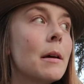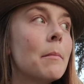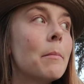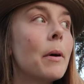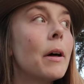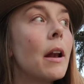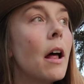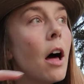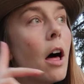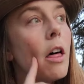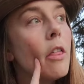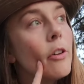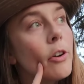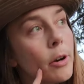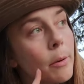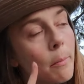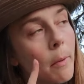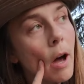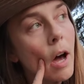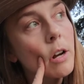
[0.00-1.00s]
But
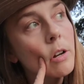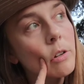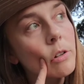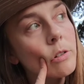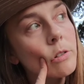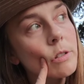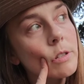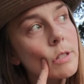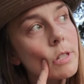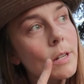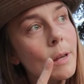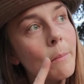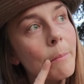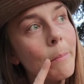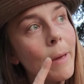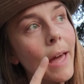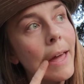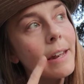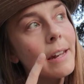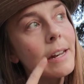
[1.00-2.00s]
other models, the
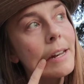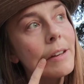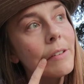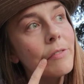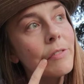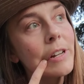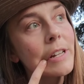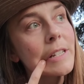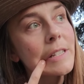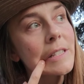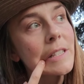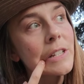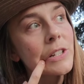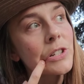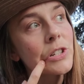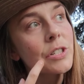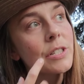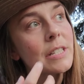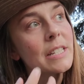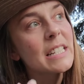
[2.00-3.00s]
competitiveness that
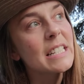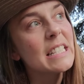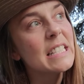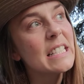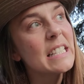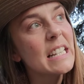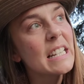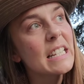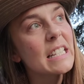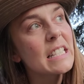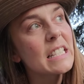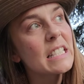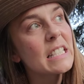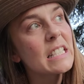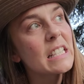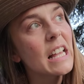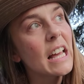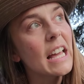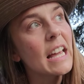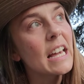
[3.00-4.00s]
just
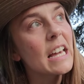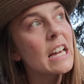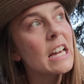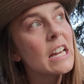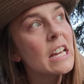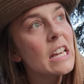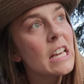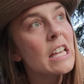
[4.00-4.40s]
exists, like